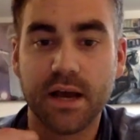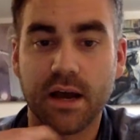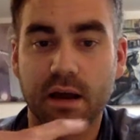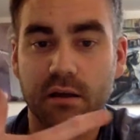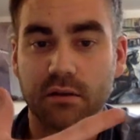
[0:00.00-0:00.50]

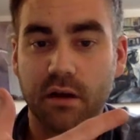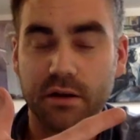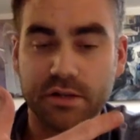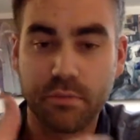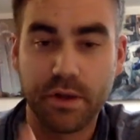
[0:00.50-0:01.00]

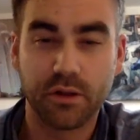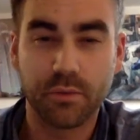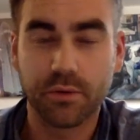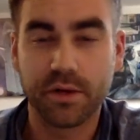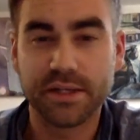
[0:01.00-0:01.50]
large
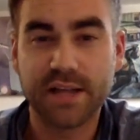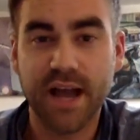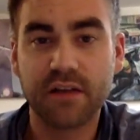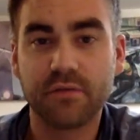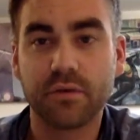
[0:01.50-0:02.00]
billboards,
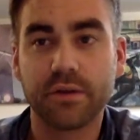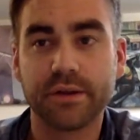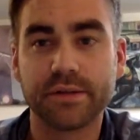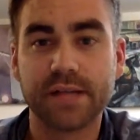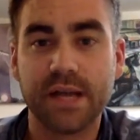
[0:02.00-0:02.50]
kind of all
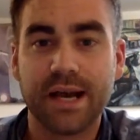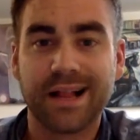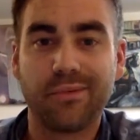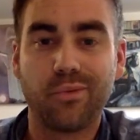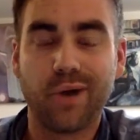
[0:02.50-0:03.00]
those
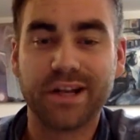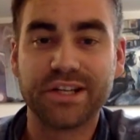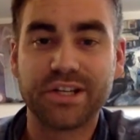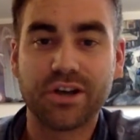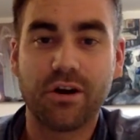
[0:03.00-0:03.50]

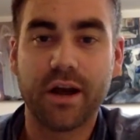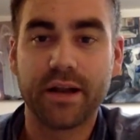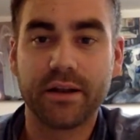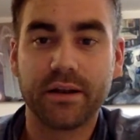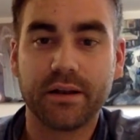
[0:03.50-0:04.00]

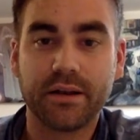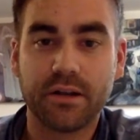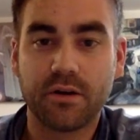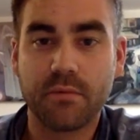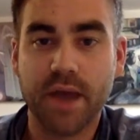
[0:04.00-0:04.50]
one-shot
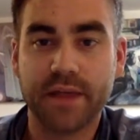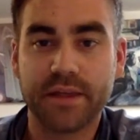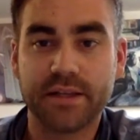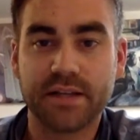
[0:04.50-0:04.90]
methods.